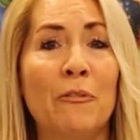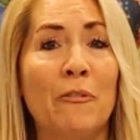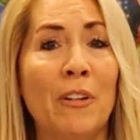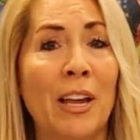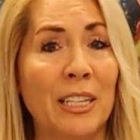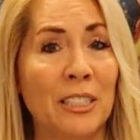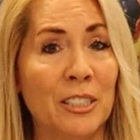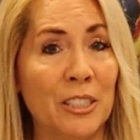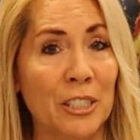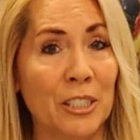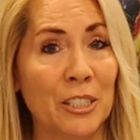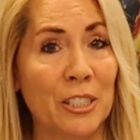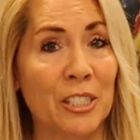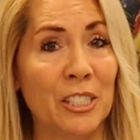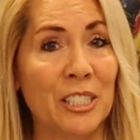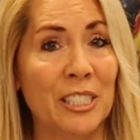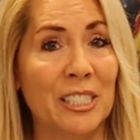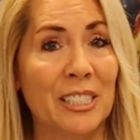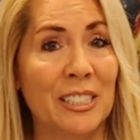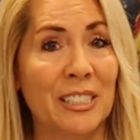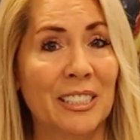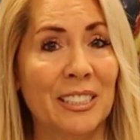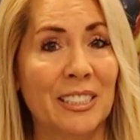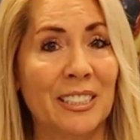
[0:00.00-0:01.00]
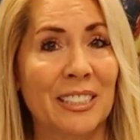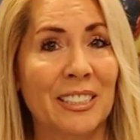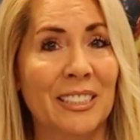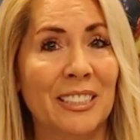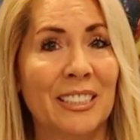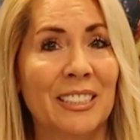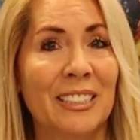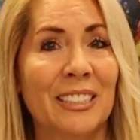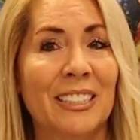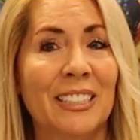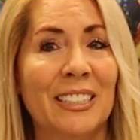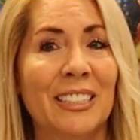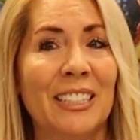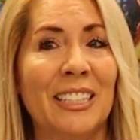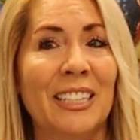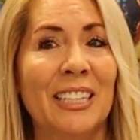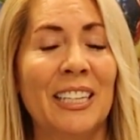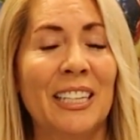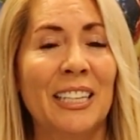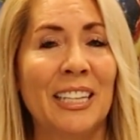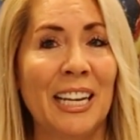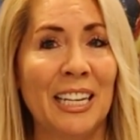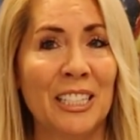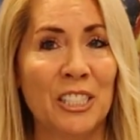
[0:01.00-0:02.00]
your vendors.
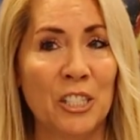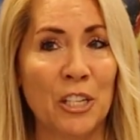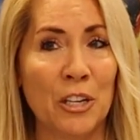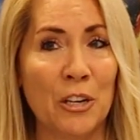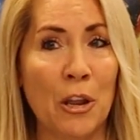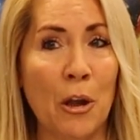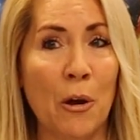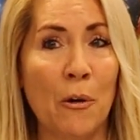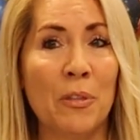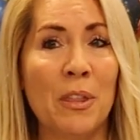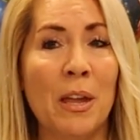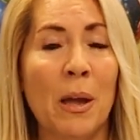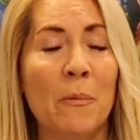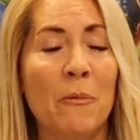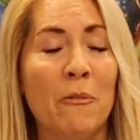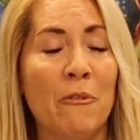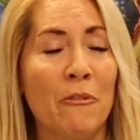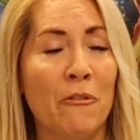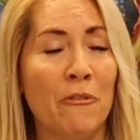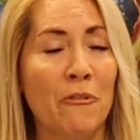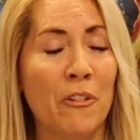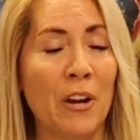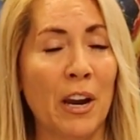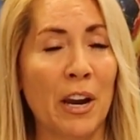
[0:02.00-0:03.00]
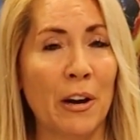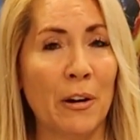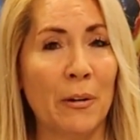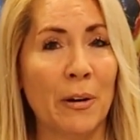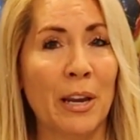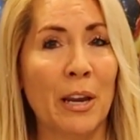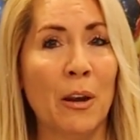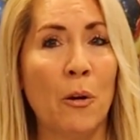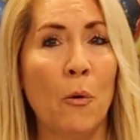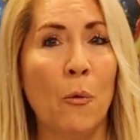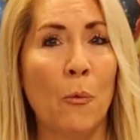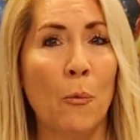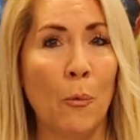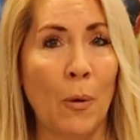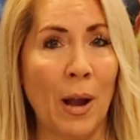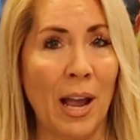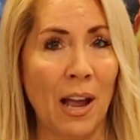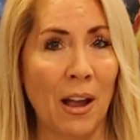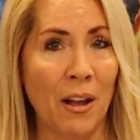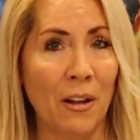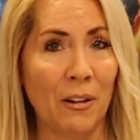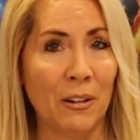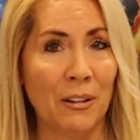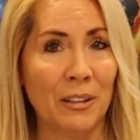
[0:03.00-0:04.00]
Get to know them very
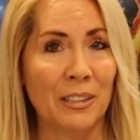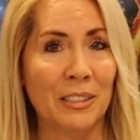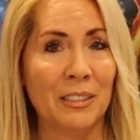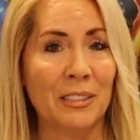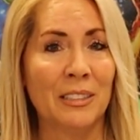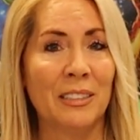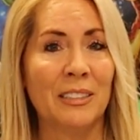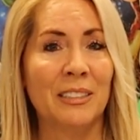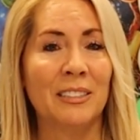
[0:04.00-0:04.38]
well.